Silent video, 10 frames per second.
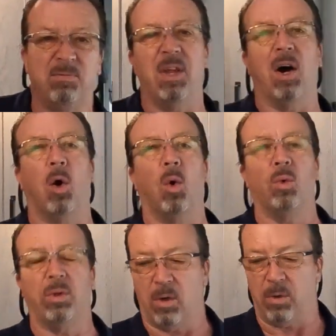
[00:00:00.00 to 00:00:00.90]

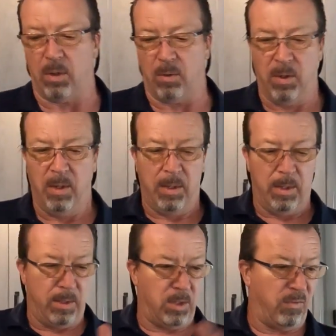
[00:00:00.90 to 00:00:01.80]
No.
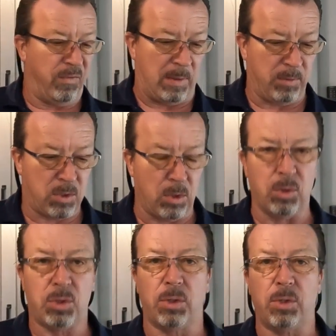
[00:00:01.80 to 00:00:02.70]
You found the
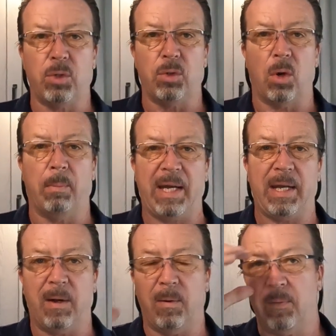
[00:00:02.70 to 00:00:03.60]
solution, you know by
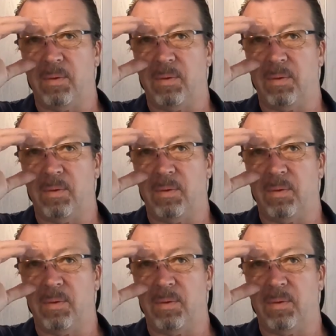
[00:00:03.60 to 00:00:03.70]
now.